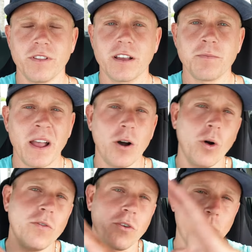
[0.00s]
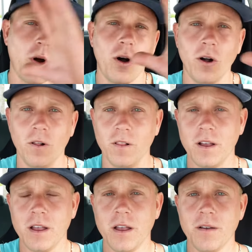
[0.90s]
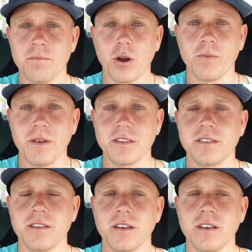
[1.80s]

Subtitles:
That's my overall purpose.